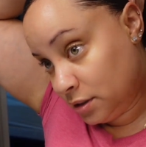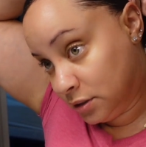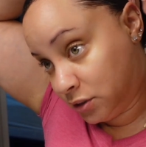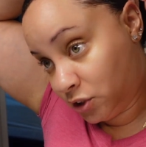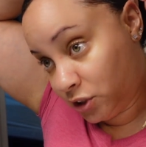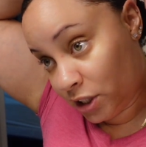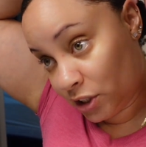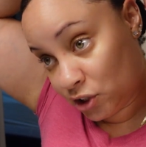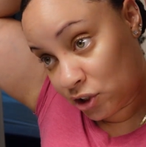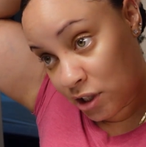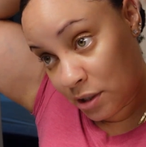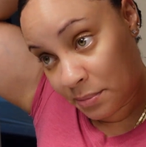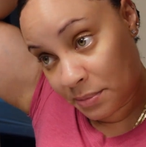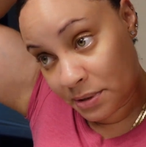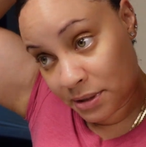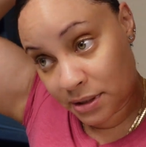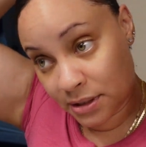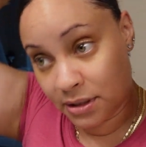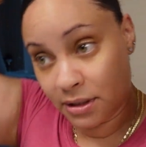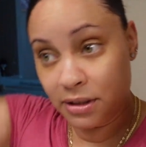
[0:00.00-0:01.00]
touch up
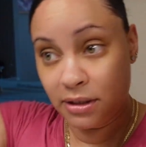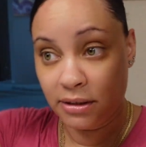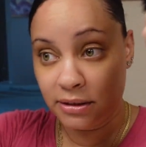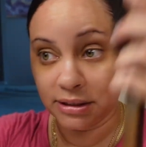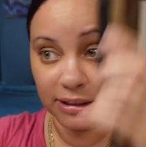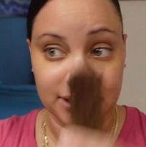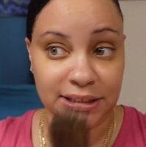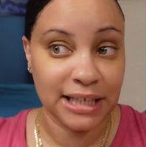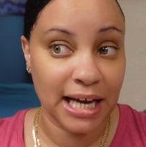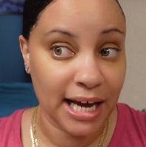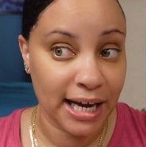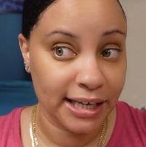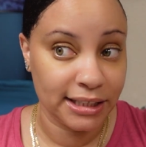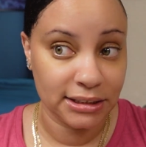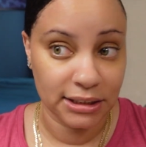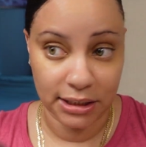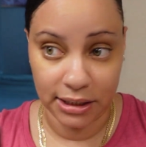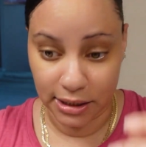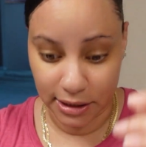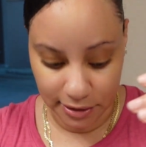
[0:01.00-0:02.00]
the sides
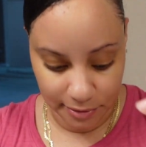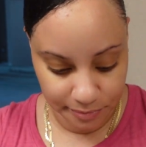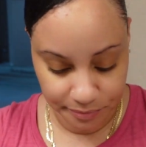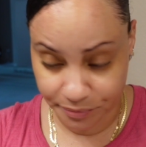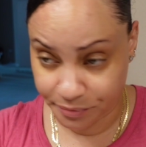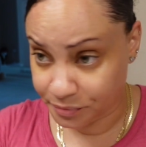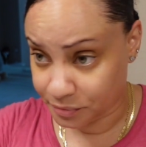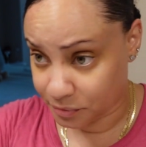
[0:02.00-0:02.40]
here.